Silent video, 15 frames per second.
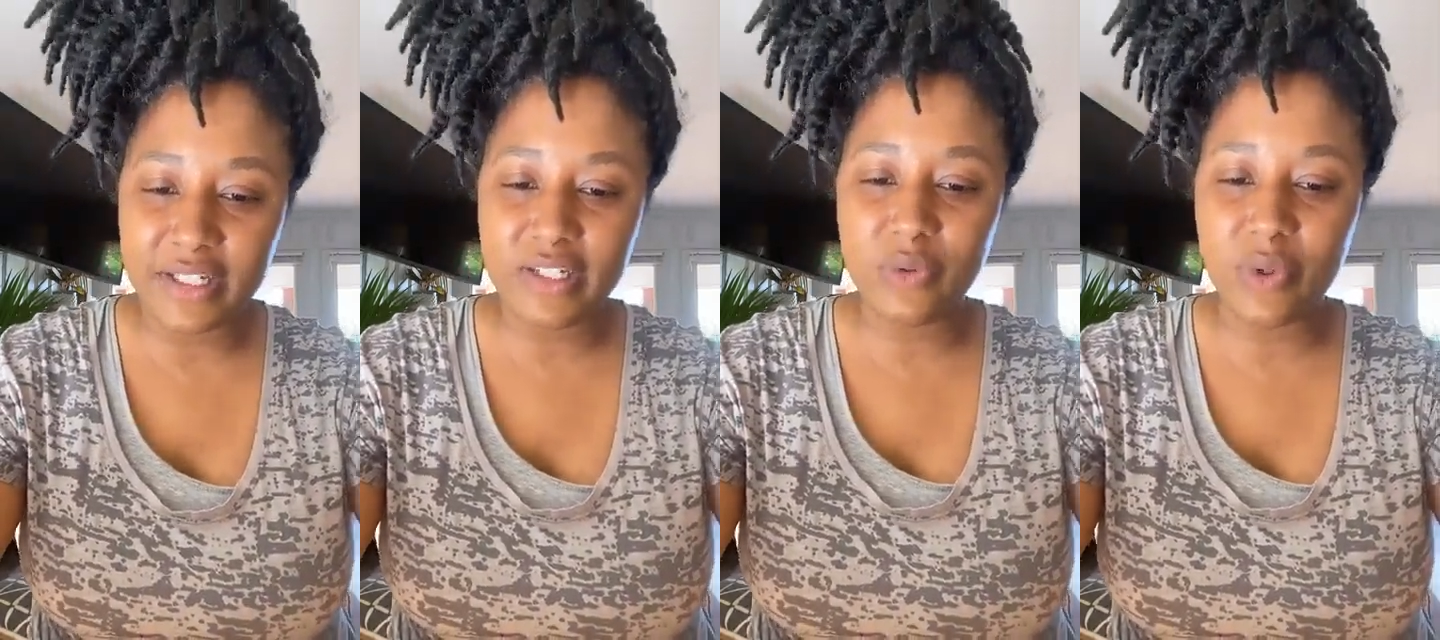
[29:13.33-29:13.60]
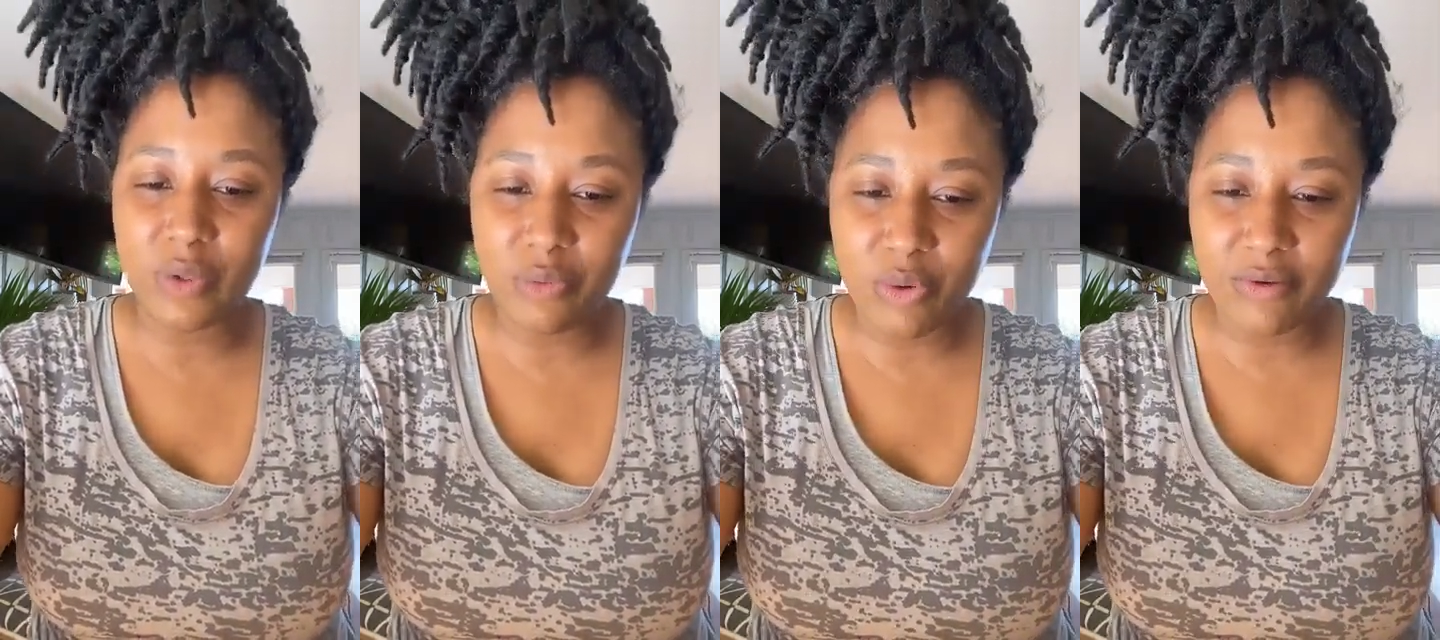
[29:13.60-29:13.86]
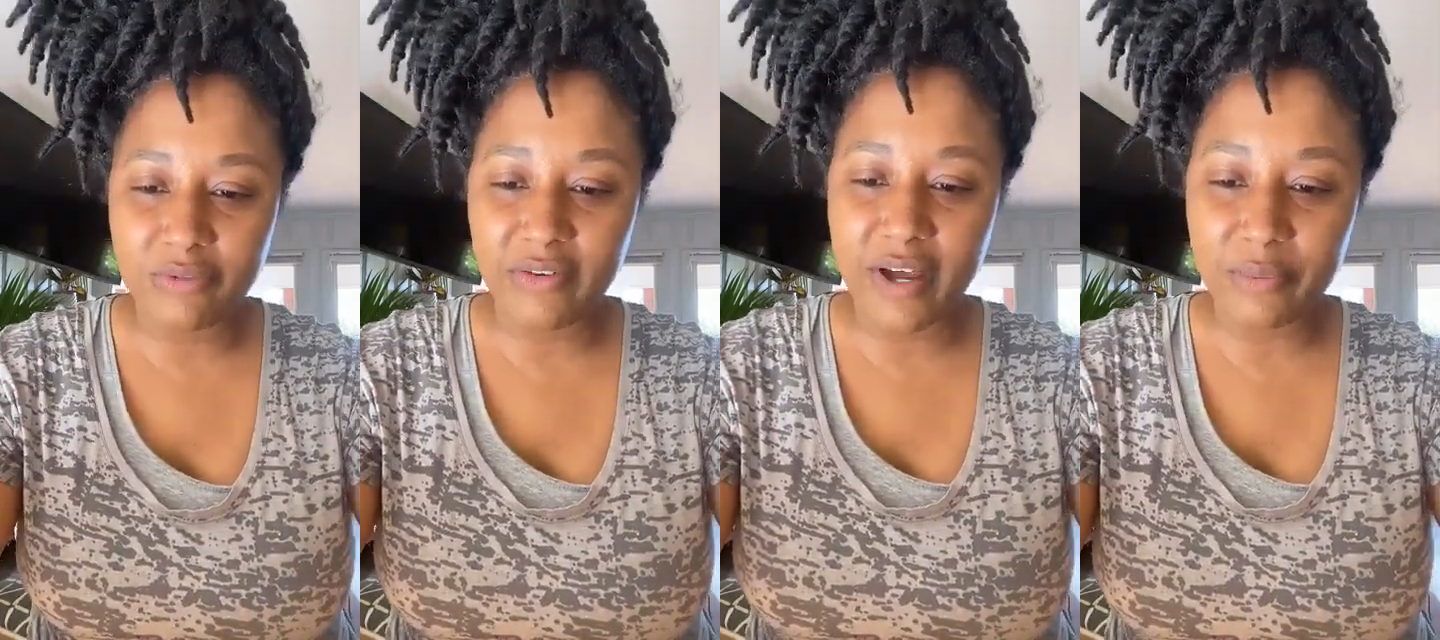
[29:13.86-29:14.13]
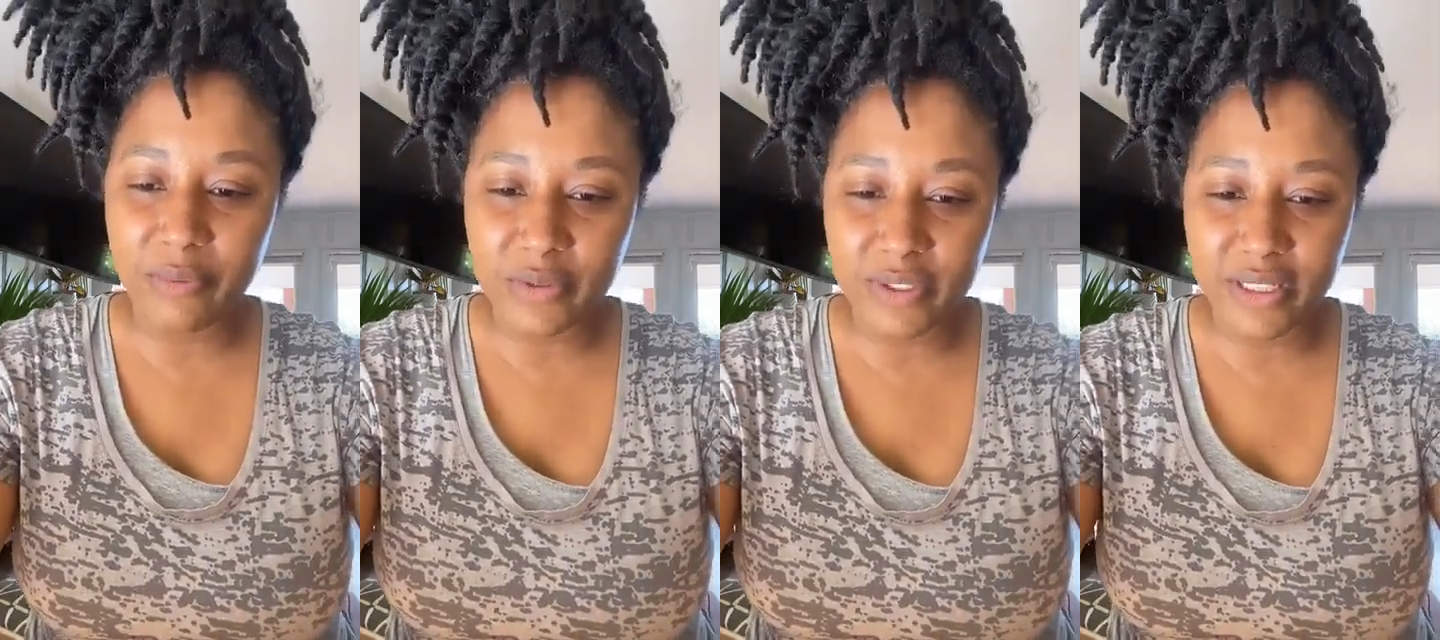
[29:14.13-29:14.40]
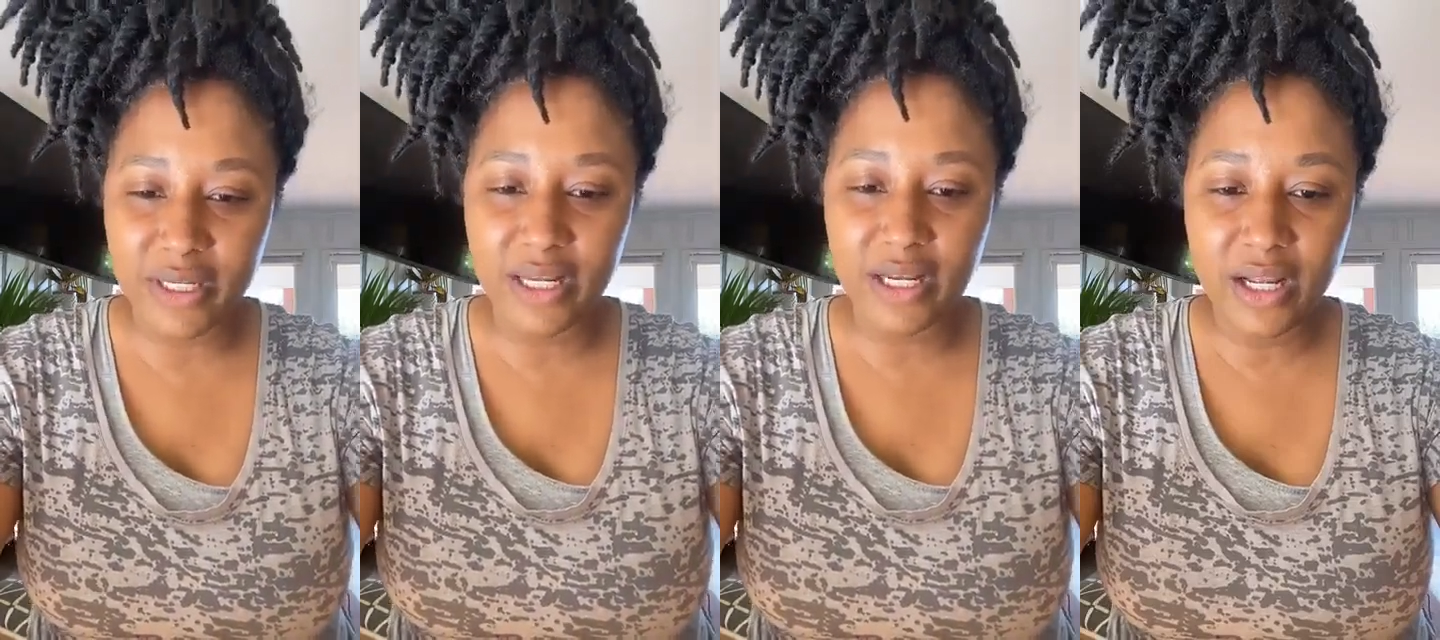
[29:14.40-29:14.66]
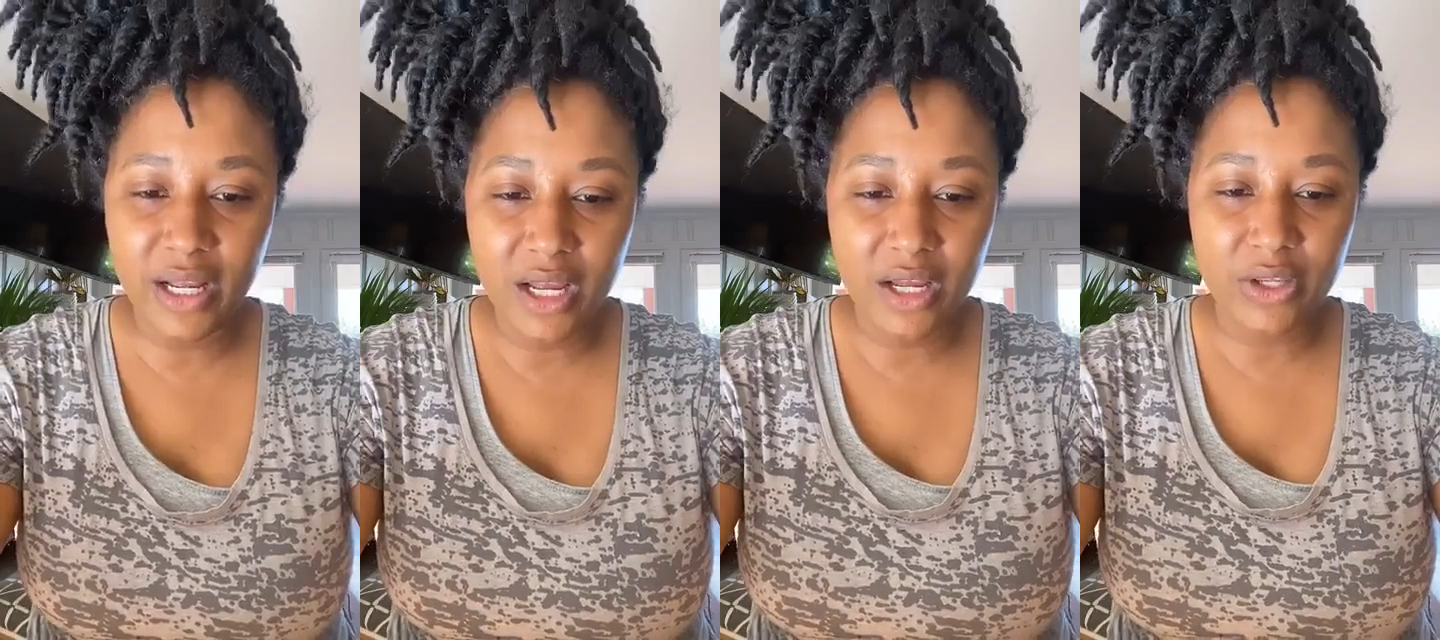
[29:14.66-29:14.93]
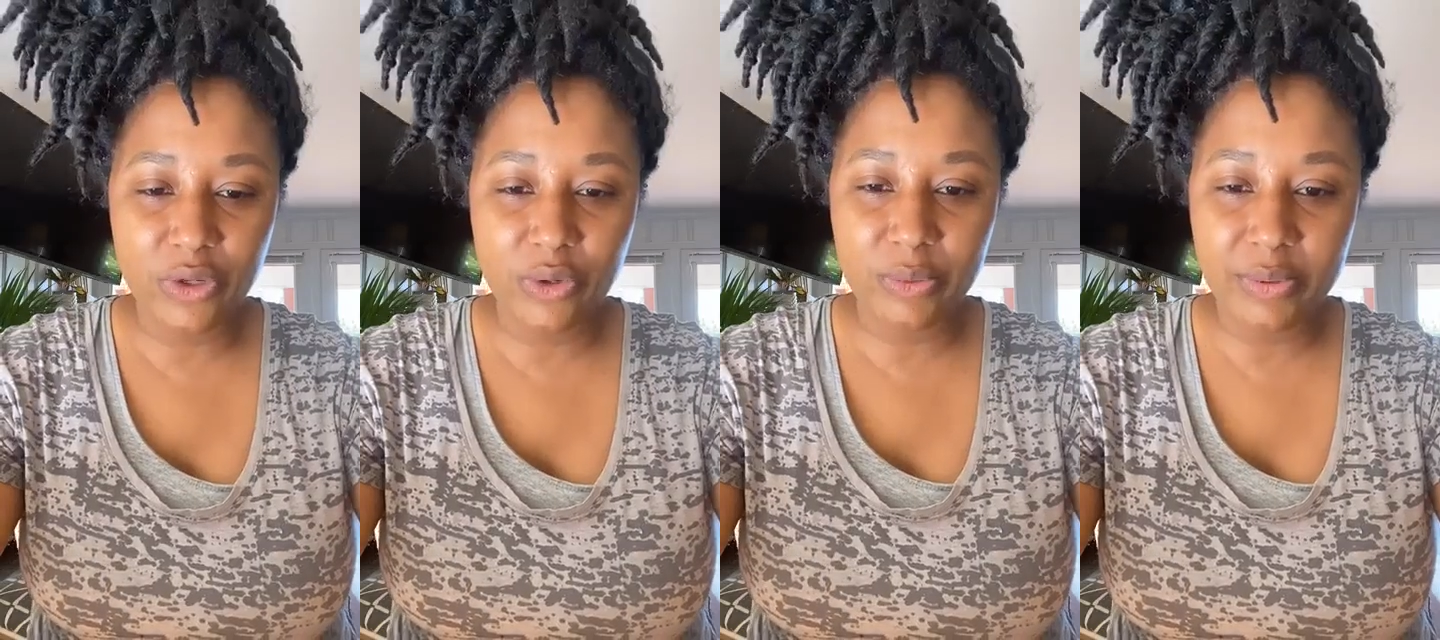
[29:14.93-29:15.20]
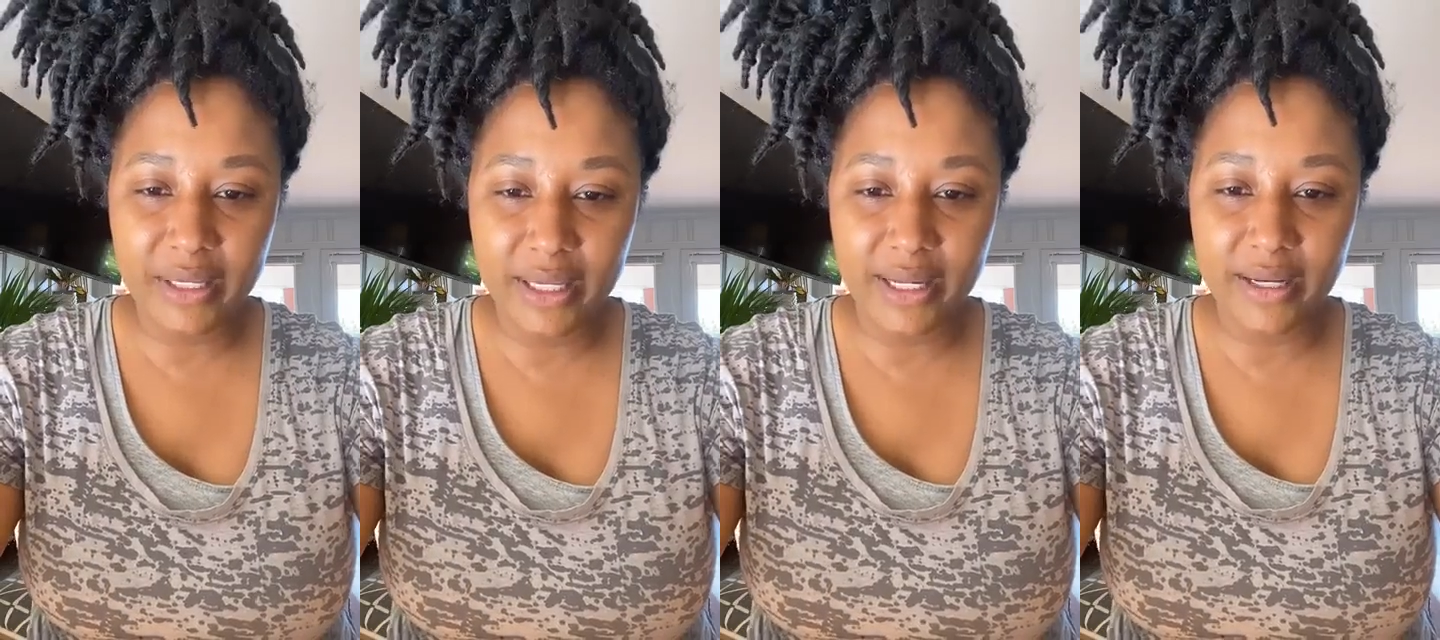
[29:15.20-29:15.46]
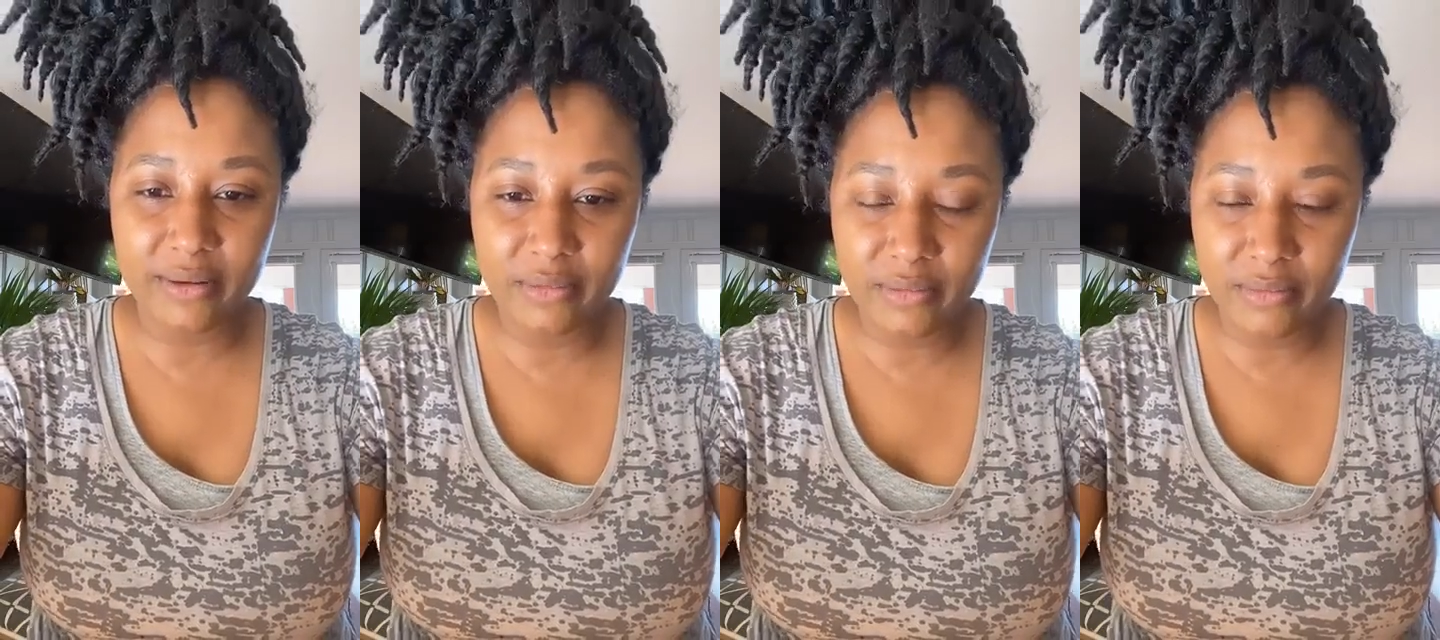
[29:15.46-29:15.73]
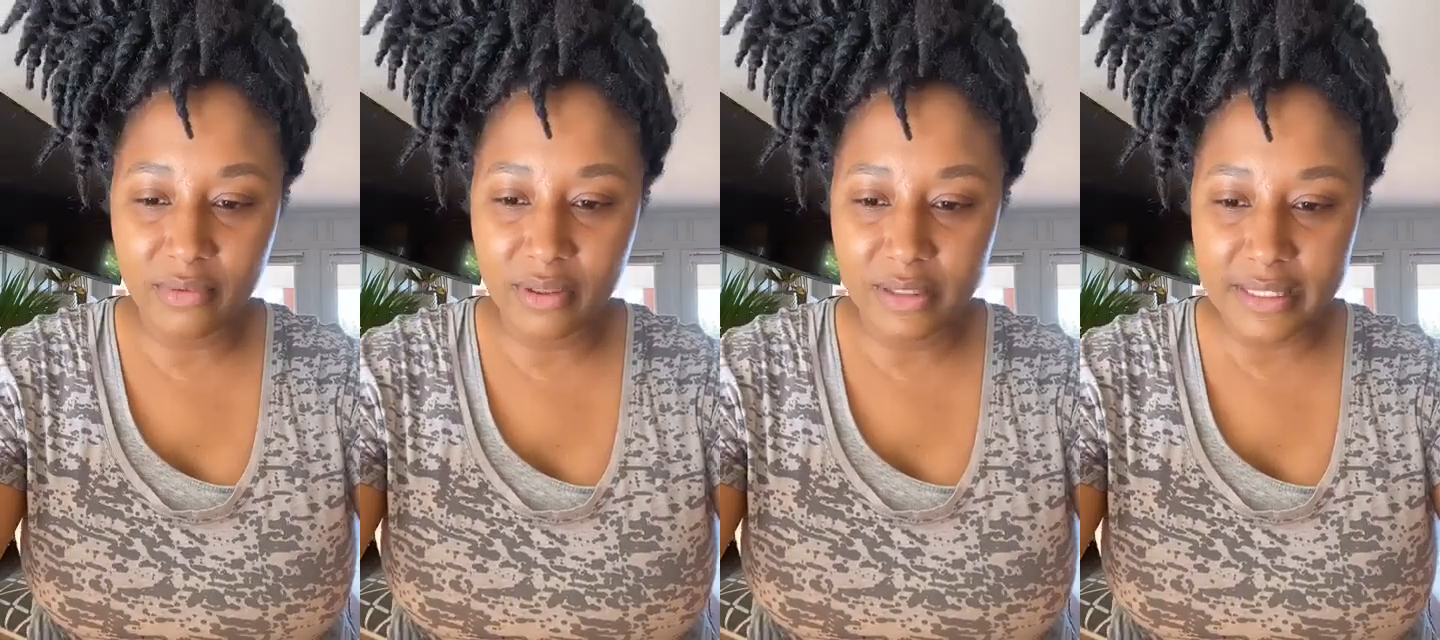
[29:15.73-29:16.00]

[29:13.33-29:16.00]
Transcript: least 12.5% European